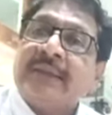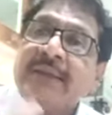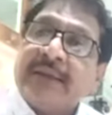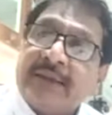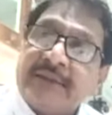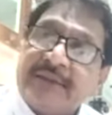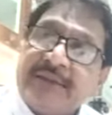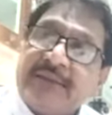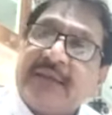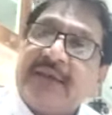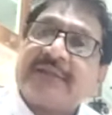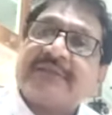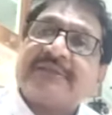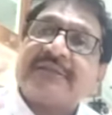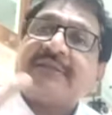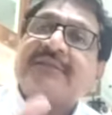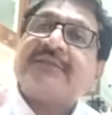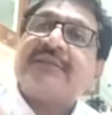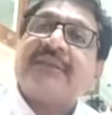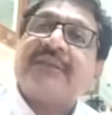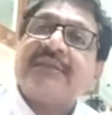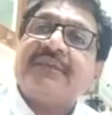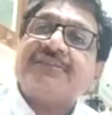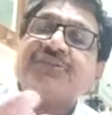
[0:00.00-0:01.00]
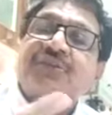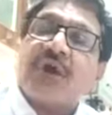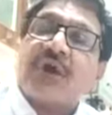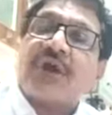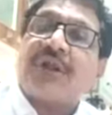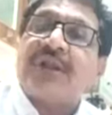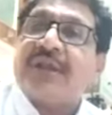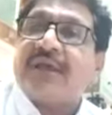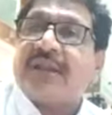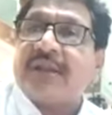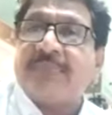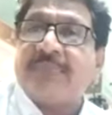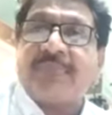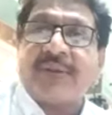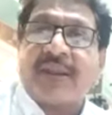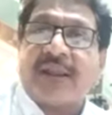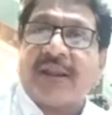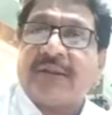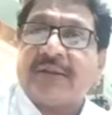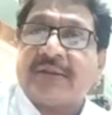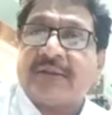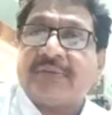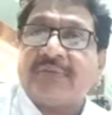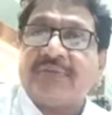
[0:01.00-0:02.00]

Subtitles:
ear surgery is cochlear implant,